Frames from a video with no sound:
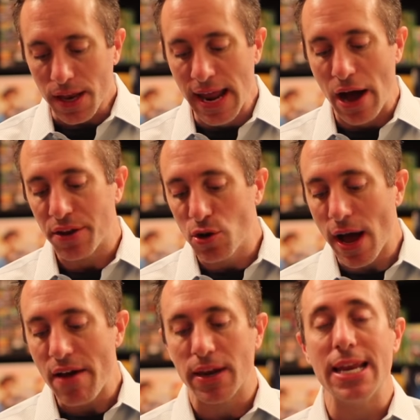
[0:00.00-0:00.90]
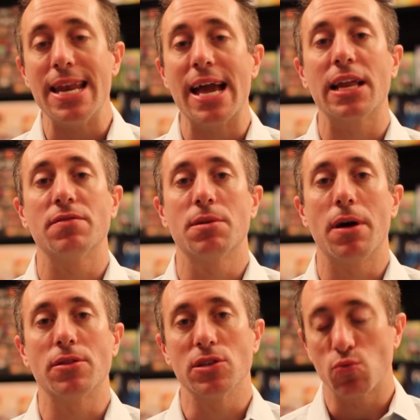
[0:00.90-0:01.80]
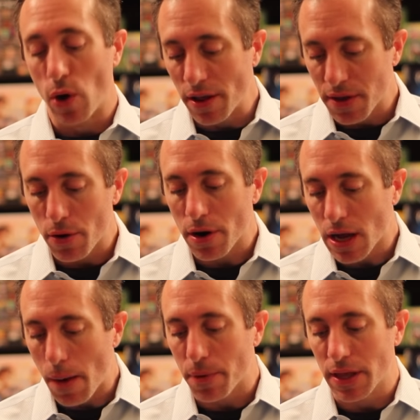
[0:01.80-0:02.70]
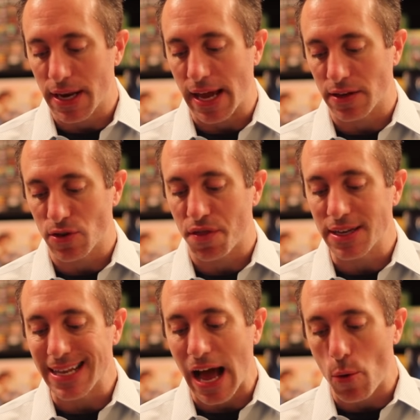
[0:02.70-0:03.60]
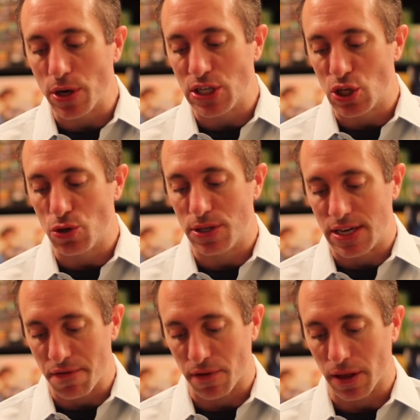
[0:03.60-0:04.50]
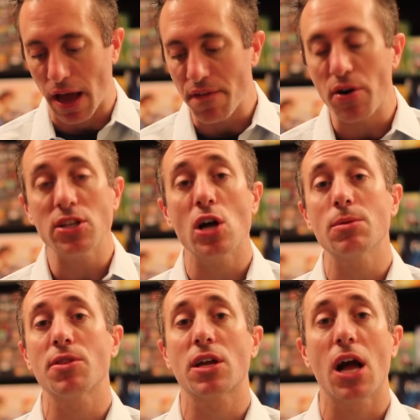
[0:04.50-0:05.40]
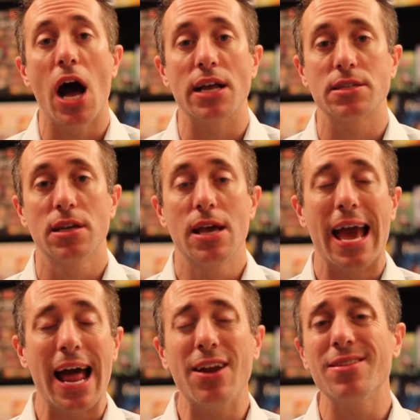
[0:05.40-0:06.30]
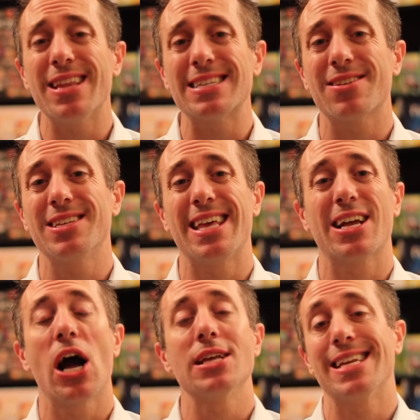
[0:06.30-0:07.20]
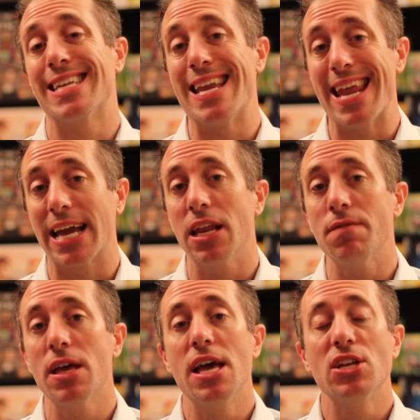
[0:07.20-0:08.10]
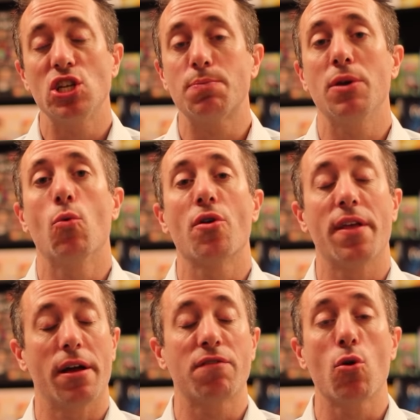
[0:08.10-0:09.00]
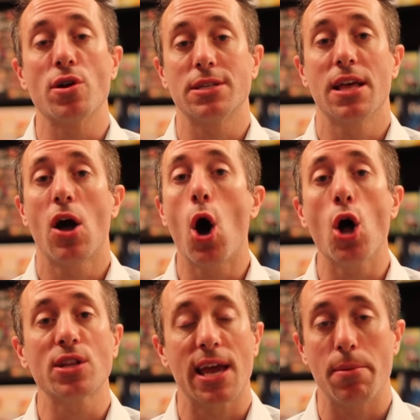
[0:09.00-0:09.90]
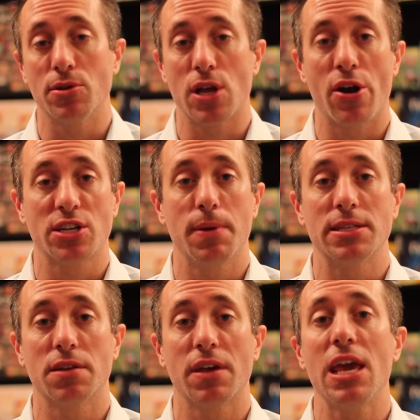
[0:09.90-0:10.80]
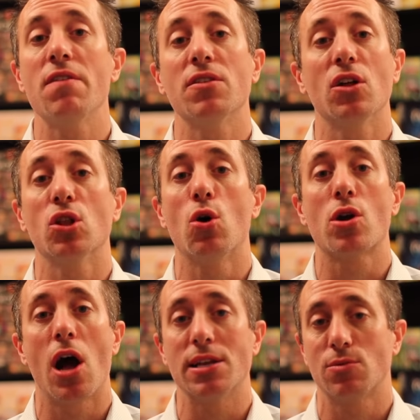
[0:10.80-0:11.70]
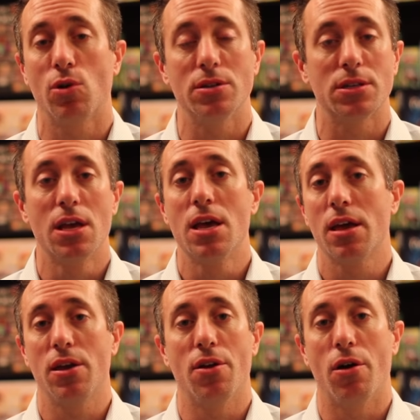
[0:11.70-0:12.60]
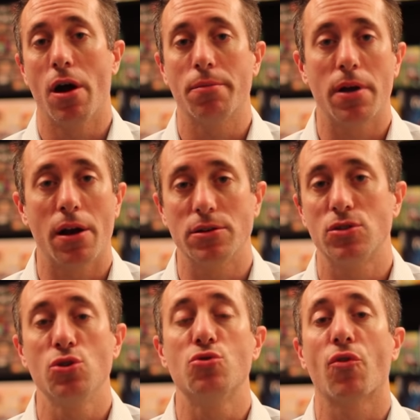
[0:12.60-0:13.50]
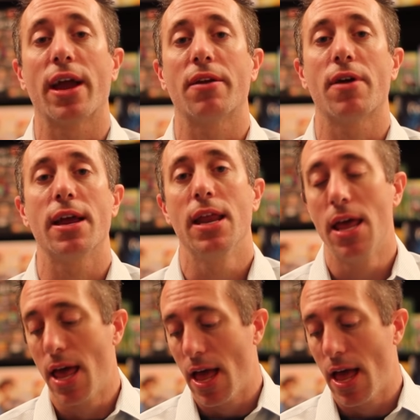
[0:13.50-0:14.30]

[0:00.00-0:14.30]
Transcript: Now, do I have any negatives about this? Well, there were a couple of negatives of things that I would do differently. I've already talked about the cost. And I don't necessarily say the cost is a negative, just be warned that, of course, all tables are expensive. Even the low-cost ones, you know, are $2,000, right?